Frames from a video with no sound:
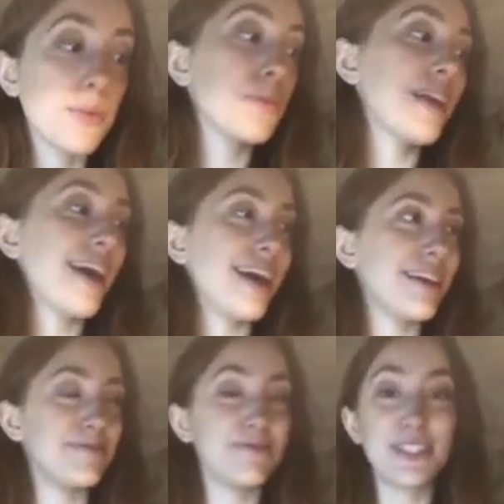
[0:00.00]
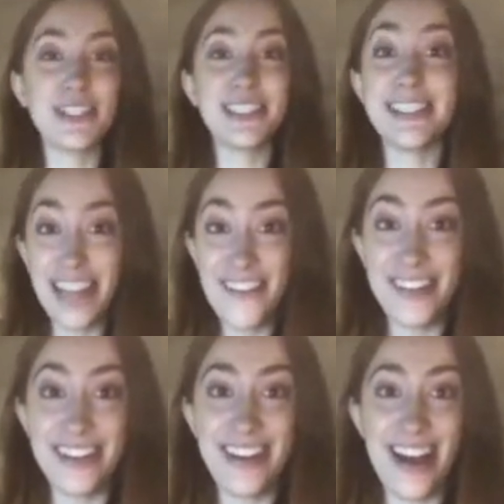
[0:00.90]
When I turned
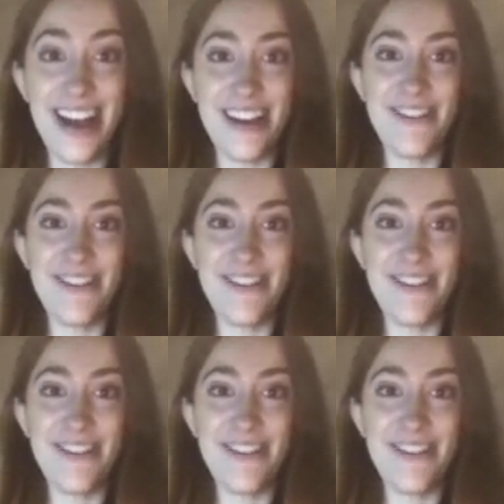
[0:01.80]
11, I